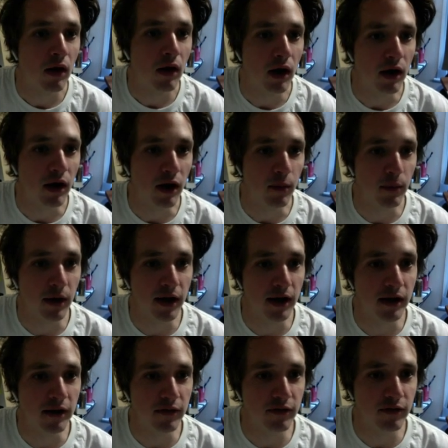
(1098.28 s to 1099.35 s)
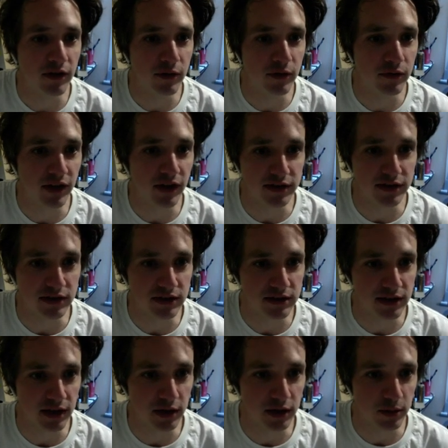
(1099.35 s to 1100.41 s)
And my phone fax is
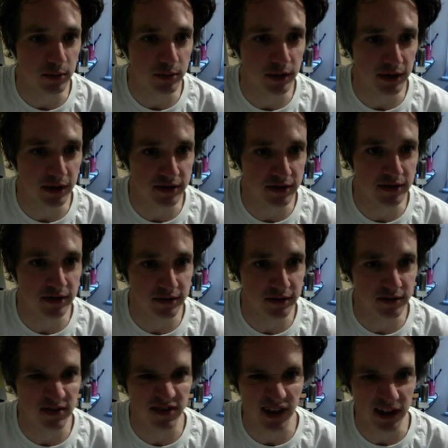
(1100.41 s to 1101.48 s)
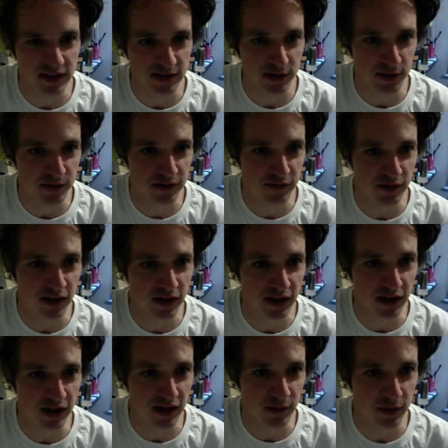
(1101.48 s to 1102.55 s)
set up as fax only,
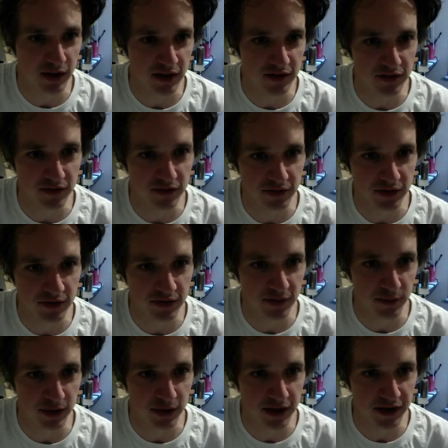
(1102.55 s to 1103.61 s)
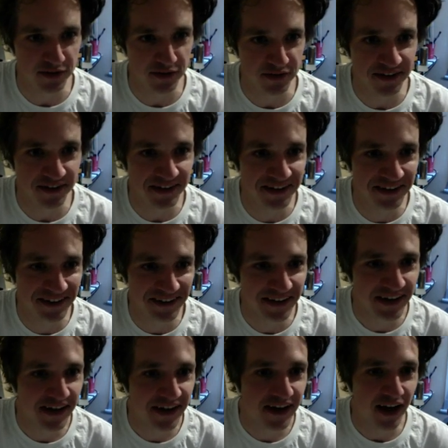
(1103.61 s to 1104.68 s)
really. I mean, it's in my kitchen.
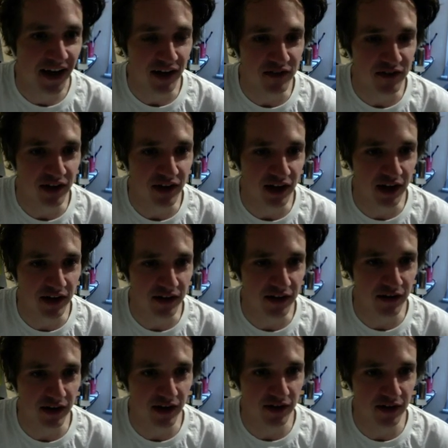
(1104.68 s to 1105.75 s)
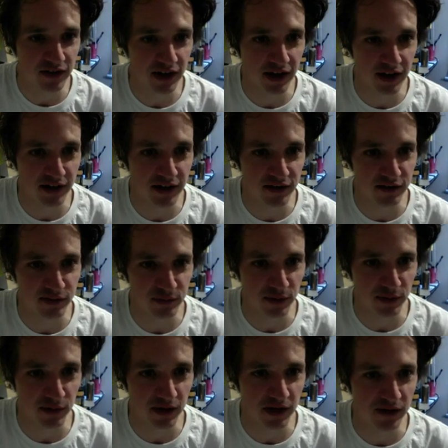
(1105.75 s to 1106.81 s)
I have to hide it. I have to hide it from
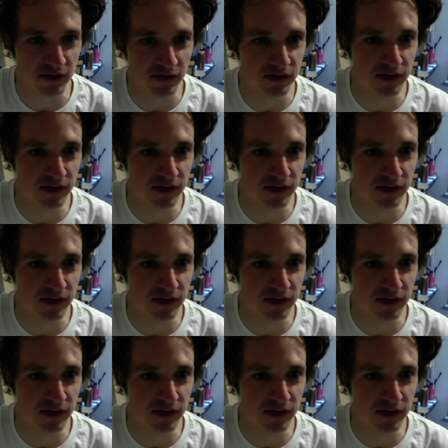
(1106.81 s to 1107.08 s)
my wife.